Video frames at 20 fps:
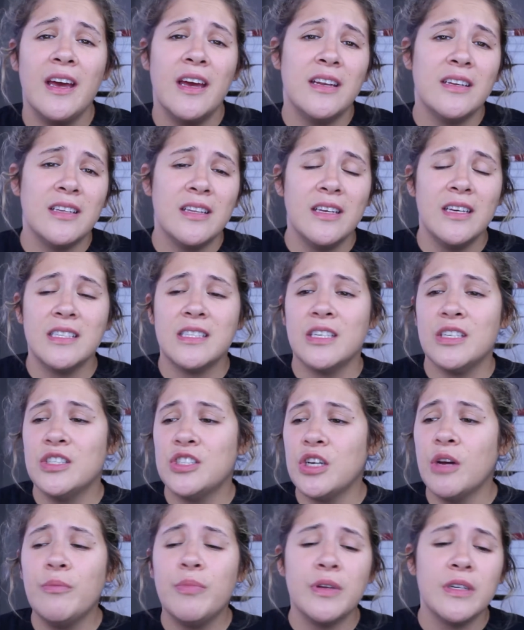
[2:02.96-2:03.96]
into this,
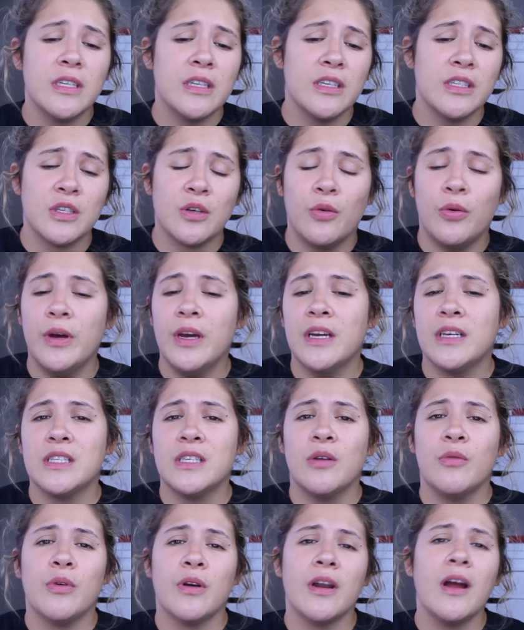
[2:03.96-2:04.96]
jump into this quick
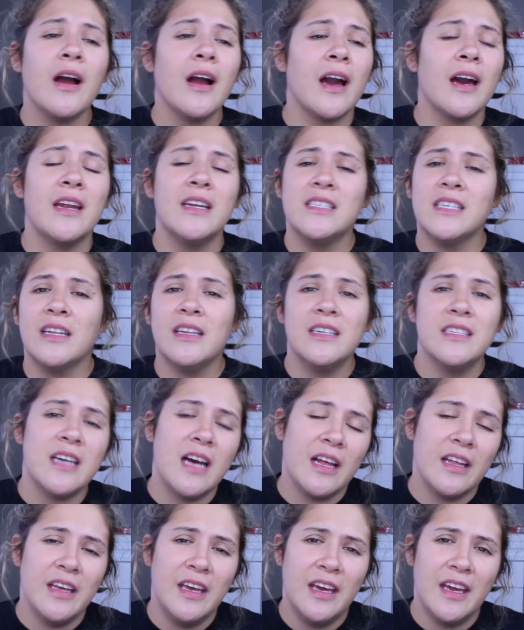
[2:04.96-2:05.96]
so we're not kind of
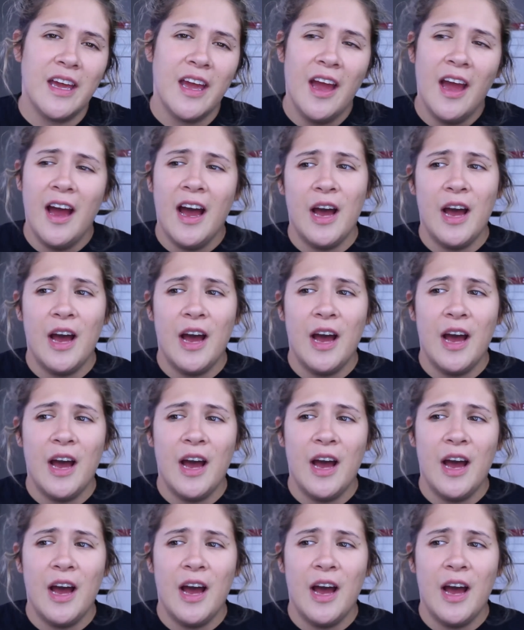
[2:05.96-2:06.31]
dilly-dallying.